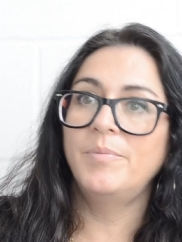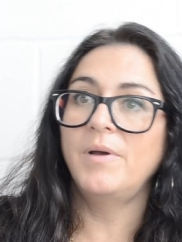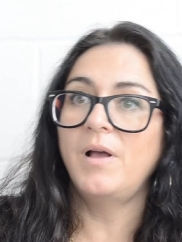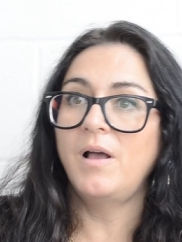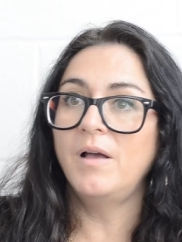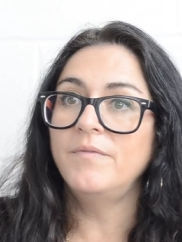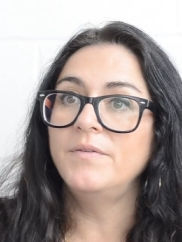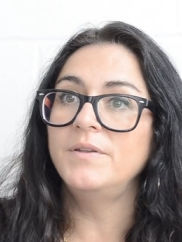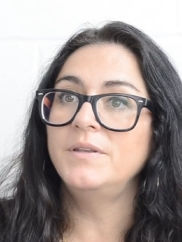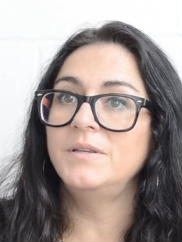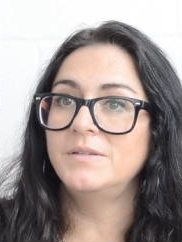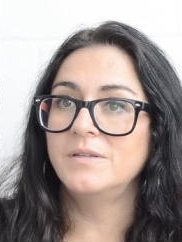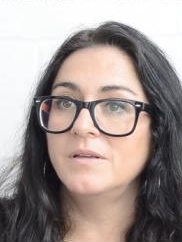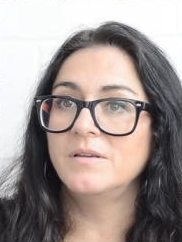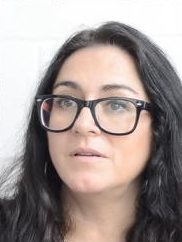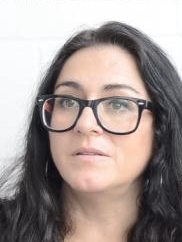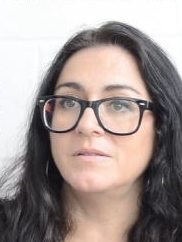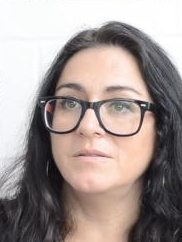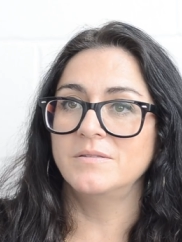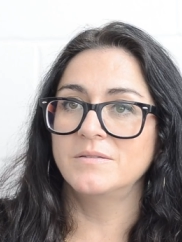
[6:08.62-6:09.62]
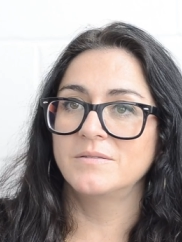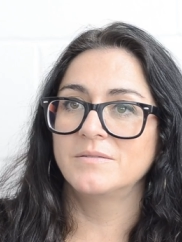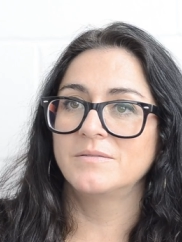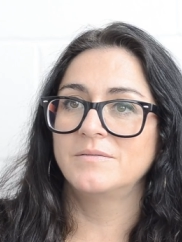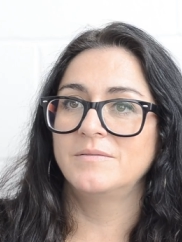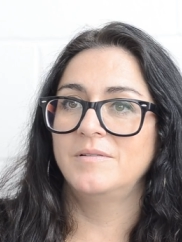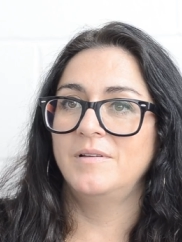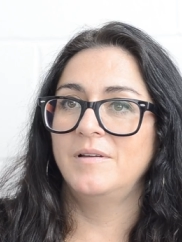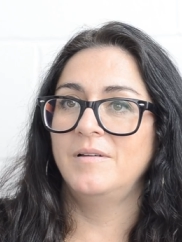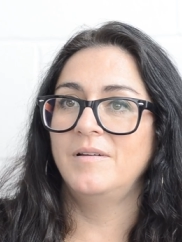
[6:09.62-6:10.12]
but often it does.
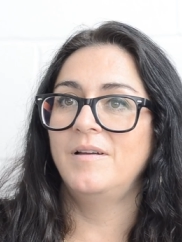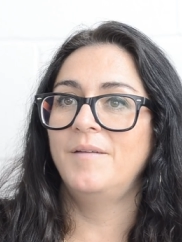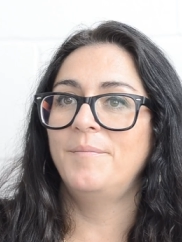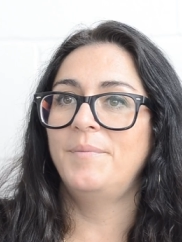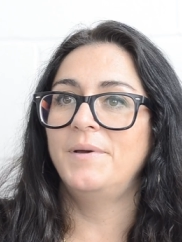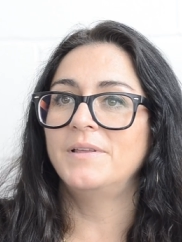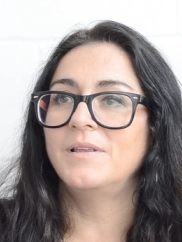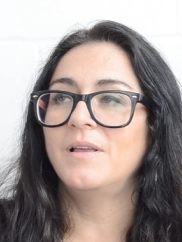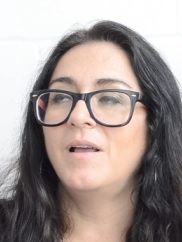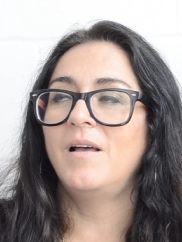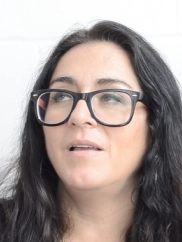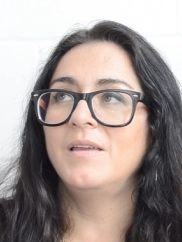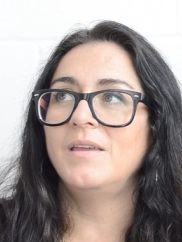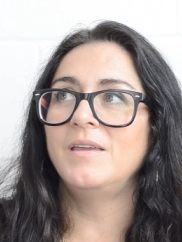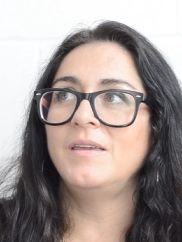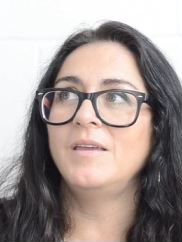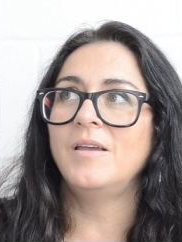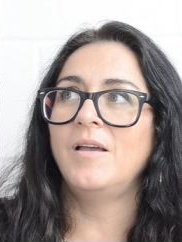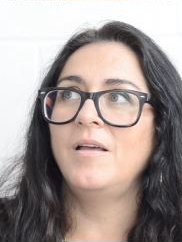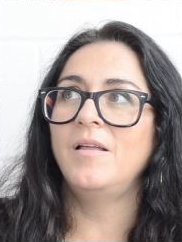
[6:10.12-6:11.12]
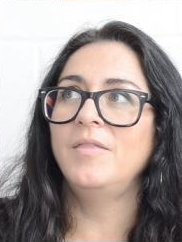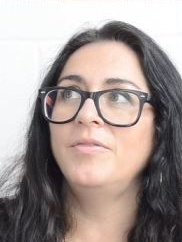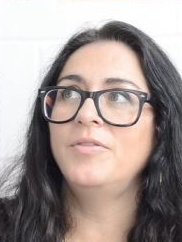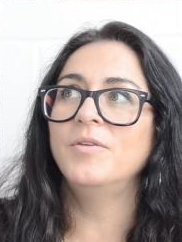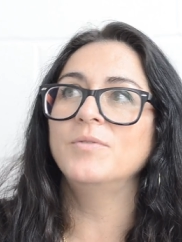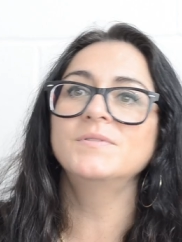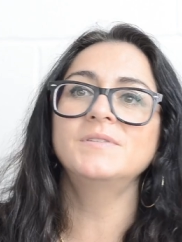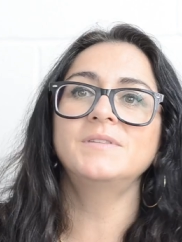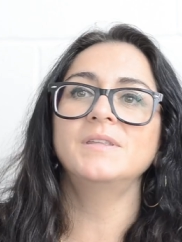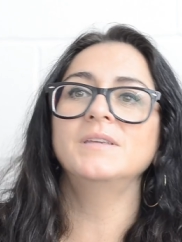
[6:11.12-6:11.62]
But
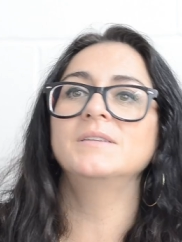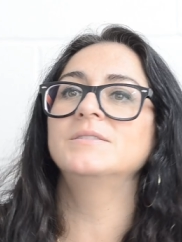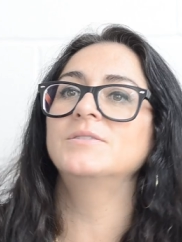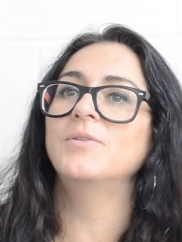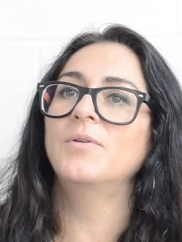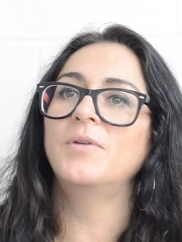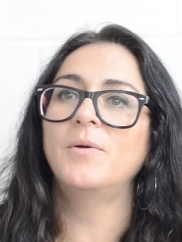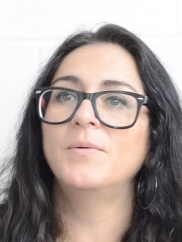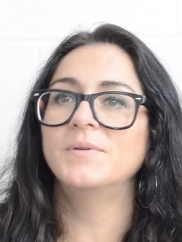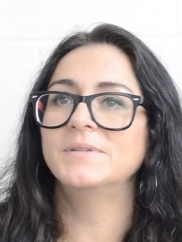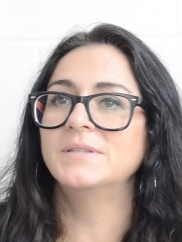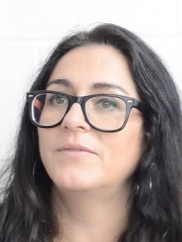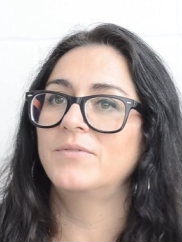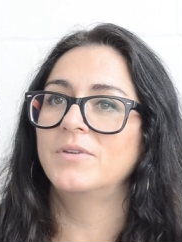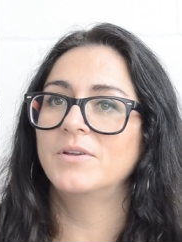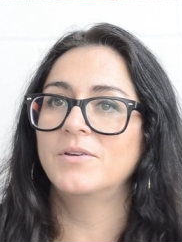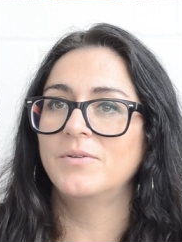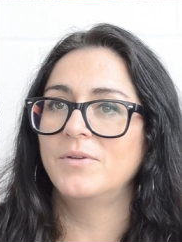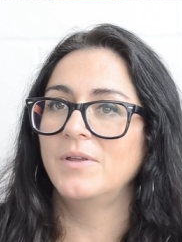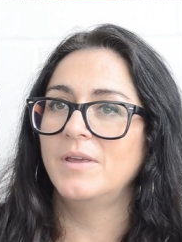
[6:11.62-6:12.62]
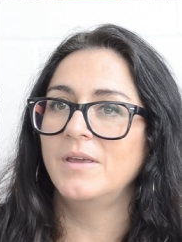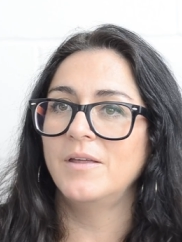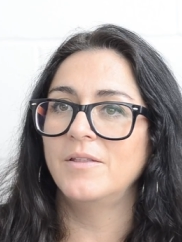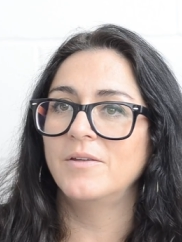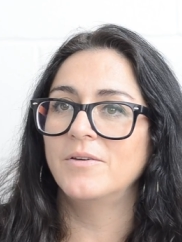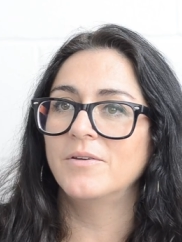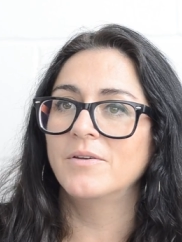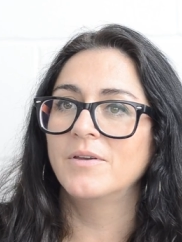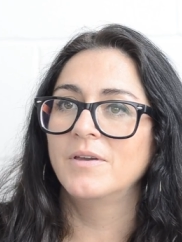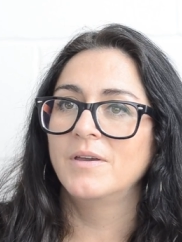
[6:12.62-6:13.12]
those things don't always have to go together.